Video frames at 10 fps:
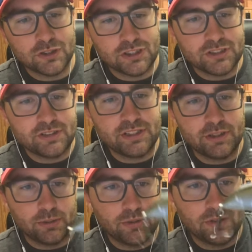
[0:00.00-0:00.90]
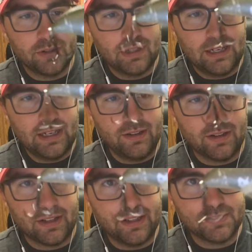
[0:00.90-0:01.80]
version two, and
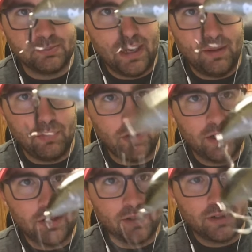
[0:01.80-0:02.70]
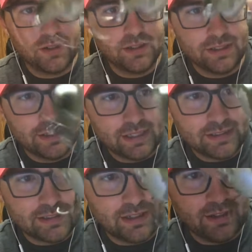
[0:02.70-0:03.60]
look at this bad boy. You
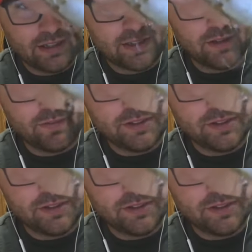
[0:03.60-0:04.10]
know, tell that the